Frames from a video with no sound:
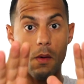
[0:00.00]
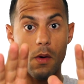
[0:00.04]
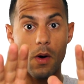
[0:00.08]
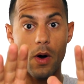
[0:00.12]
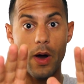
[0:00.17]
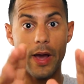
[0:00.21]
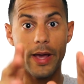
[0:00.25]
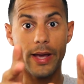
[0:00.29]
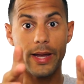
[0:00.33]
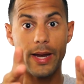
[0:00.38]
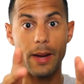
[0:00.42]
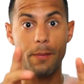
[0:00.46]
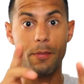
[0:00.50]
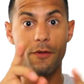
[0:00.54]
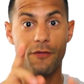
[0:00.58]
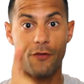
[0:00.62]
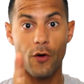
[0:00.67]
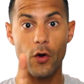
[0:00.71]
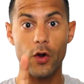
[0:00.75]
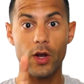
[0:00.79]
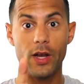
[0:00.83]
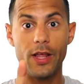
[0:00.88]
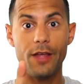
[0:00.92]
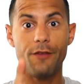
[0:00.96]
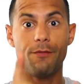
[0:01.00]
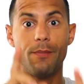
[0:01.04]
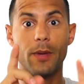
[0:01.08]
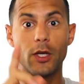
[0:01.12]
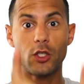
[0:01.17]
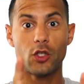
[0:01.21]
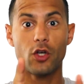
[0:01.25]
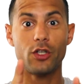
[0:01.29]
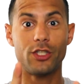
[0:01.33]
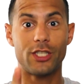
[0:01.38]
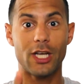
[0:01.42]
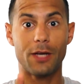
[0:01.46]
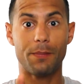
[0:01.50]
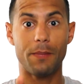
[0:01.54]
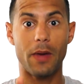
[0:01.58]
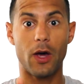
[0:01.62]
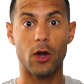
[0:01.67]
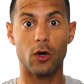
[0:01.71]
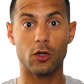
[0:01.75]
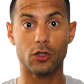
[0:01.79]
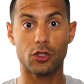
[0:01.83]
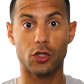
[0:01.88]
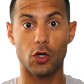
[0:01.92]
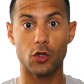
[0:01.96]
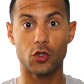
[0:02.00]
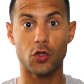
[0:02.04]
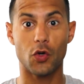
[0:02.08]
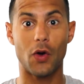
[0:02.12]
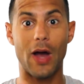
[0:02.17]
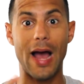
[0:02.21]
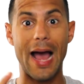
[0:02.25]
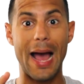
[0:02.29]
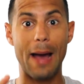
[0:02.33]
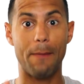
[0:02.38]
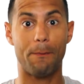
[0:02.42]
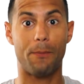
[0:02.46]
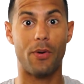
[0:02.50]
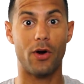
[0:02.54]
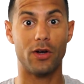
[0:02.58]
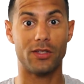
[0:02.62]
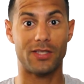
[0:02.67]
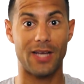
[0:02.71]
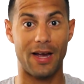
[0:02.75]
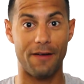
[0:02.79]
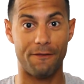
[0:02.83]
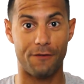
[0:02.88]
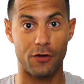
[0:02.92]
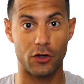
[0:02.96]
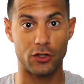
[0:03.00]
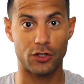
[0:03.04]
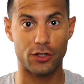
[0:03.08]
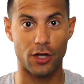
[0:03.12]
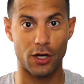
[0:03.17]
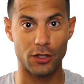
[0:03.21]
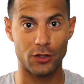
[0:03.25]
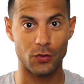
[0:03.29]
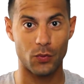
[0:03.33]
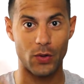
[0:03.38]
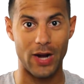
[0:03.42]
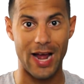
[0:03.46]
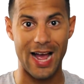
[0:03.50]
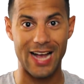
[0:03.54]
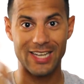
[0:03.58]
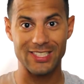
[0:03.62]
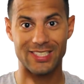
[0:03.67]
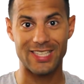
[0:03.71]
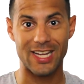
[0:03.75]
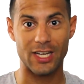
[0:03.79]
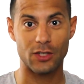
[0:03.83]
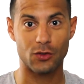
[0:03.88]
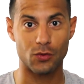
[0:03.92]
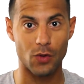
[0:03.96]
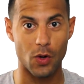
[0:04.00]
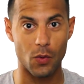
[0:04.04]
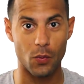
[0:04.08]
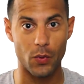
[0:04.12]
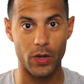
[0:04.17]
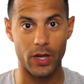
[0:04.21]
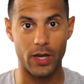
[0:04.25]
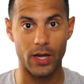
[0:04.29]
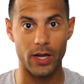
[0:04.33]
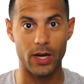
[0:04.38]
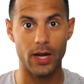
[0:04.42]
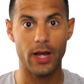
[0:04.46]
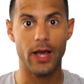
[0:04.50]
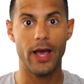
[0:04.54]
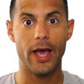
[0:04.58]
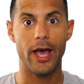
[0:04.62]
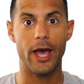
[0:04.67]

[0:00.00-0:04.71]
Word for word: whoa, hang in there. Before you leave, make sure you check me out on social at Part Time First Sergeant with a hashtag Drill Weekend.